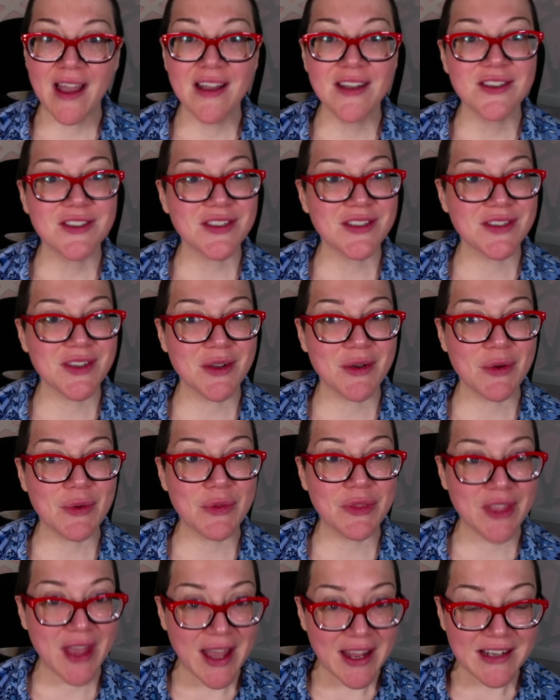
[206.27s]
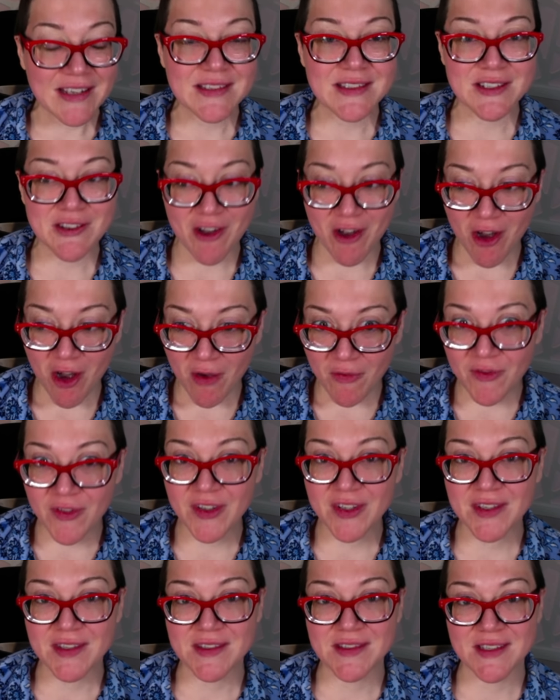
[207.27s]
So that is an
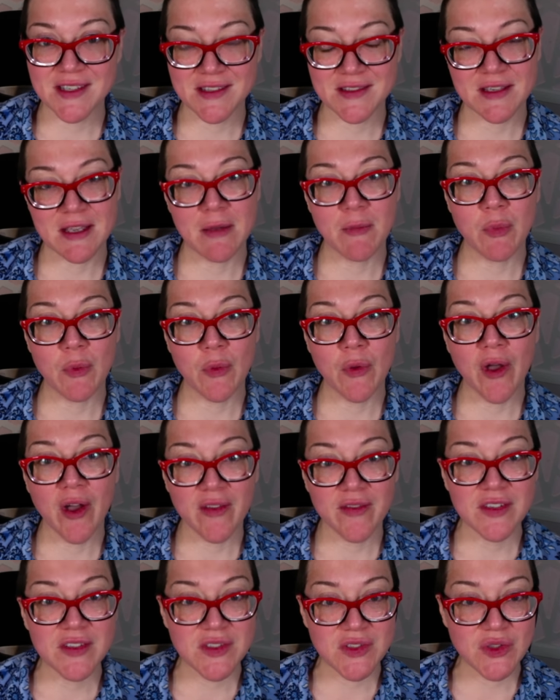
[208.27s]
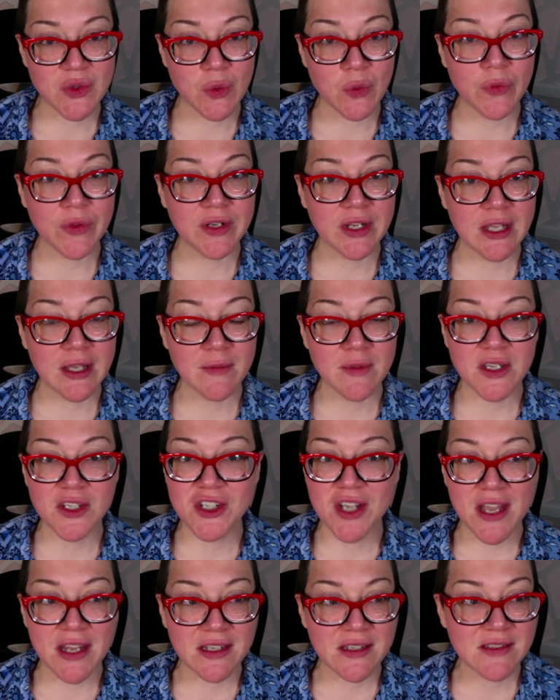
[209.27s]
obvious example of a stolen image.
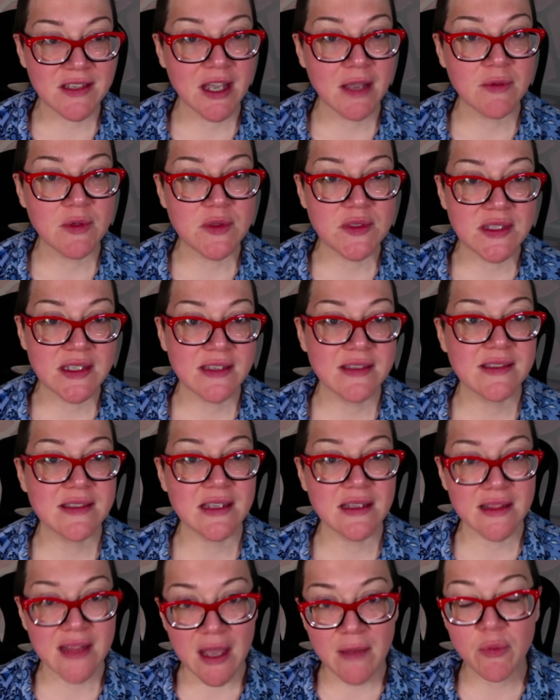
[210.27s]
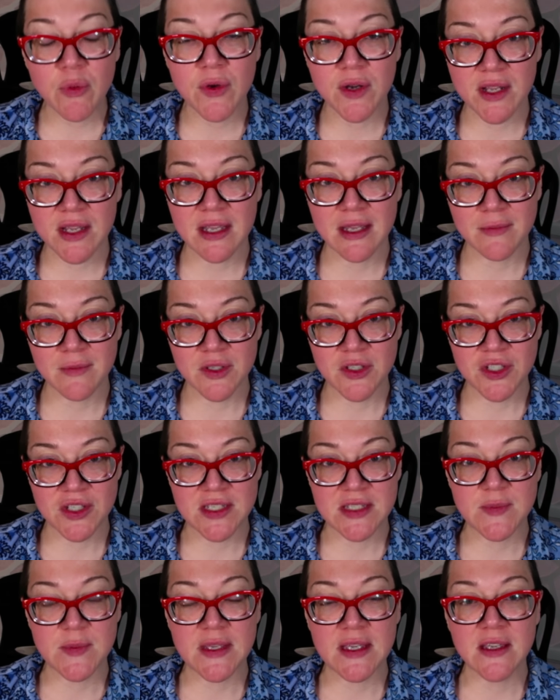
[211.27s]
Anytime you see celebrity
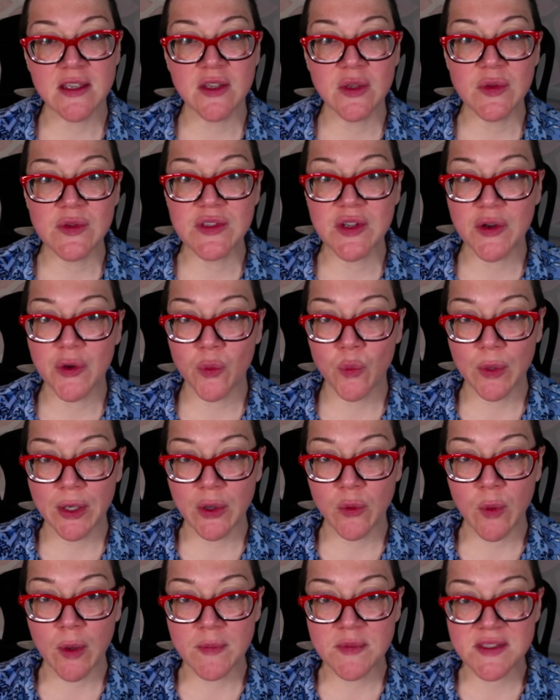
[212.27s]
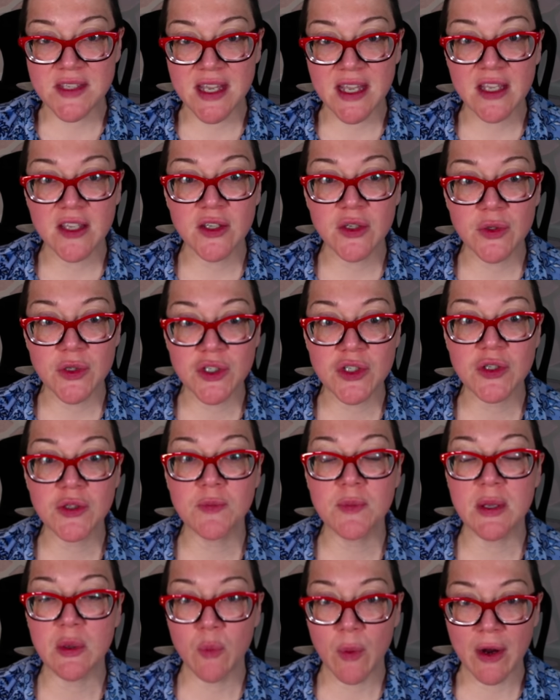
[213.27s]
images being used on a wig website, you should
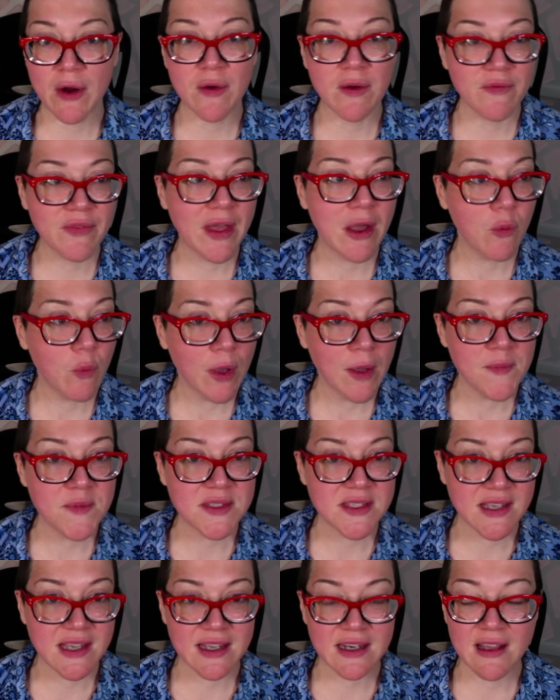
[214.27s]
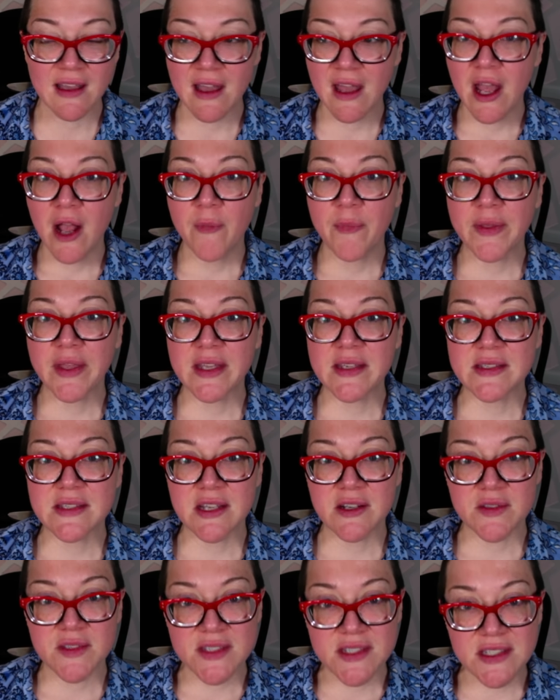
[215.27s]
beware of that website, because
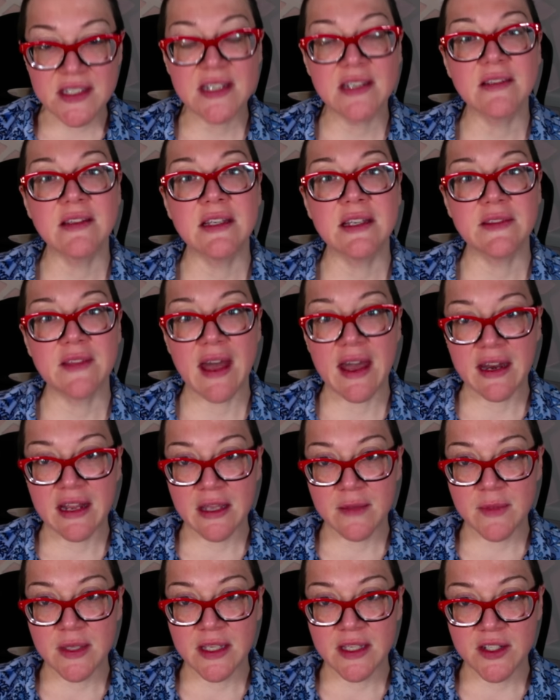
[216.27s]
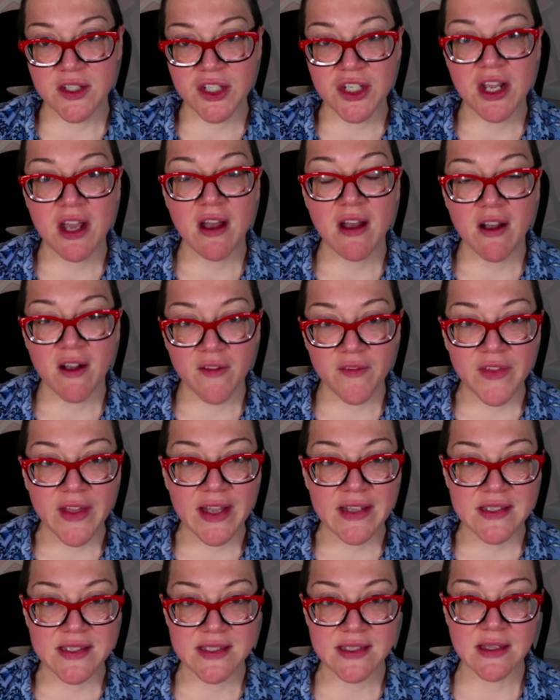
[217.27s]
they're stealing that image of
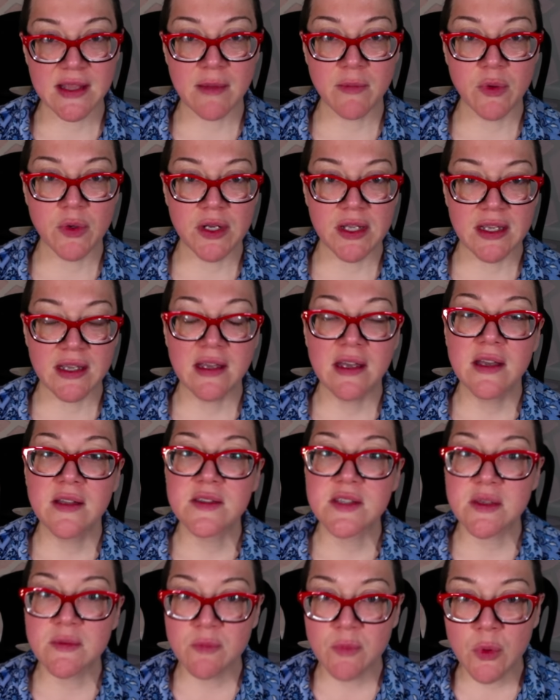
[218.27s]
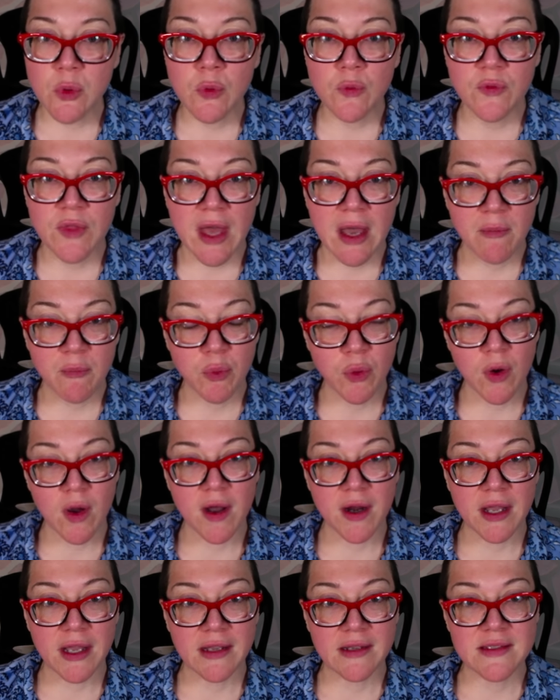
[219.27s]
that celebrity to move that
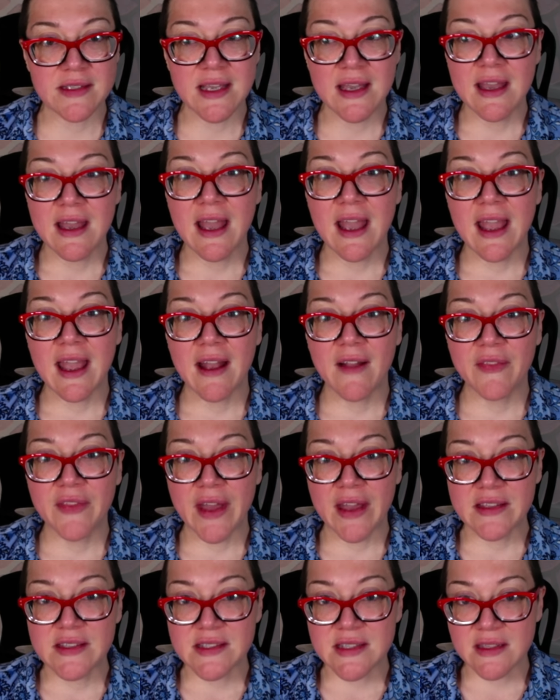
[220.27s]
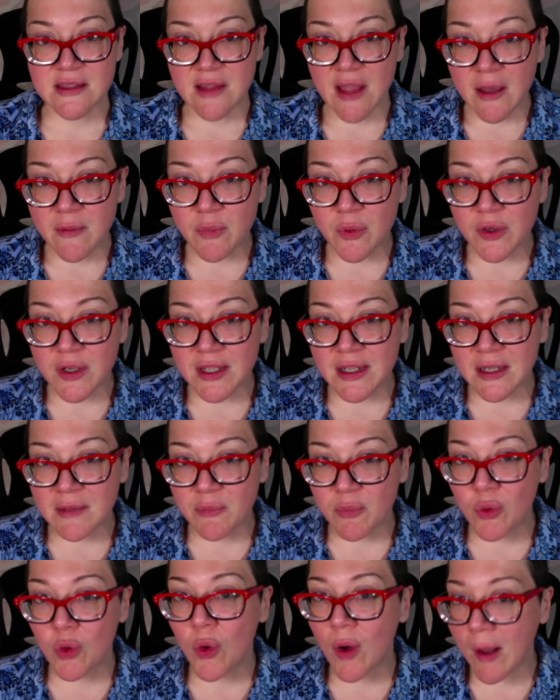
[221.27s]
product. And that celebrity
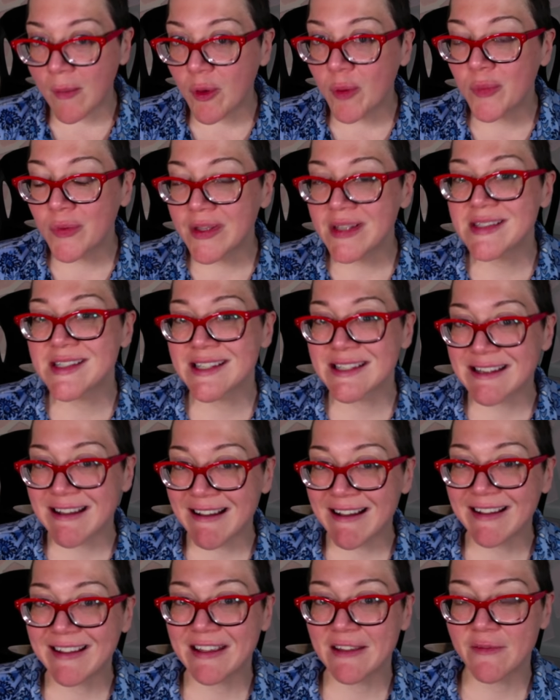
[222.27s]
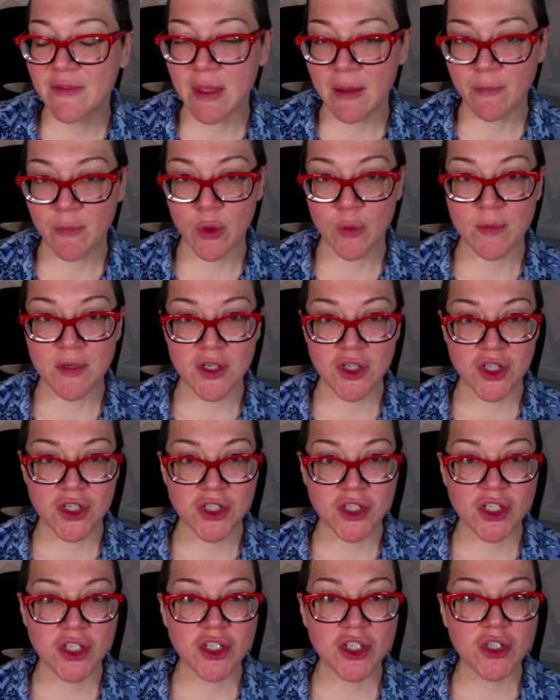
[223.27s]
probably did not give them
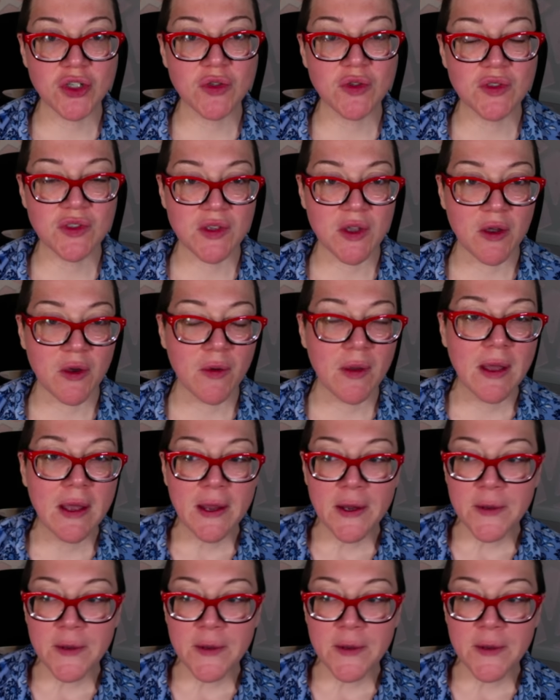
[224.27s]
permission to do so.